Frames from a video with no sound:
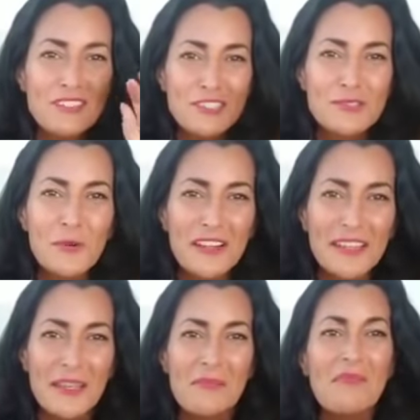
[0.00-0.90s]
restore
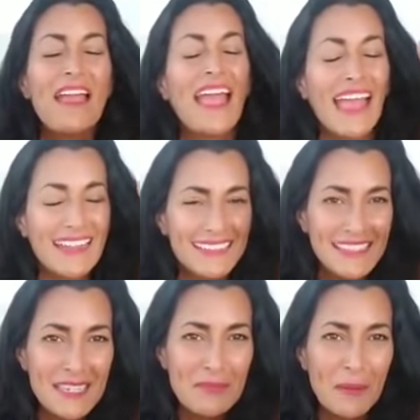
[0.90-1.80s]
him and
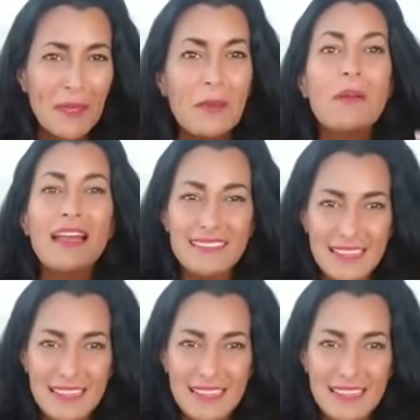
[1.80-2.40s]
keep him.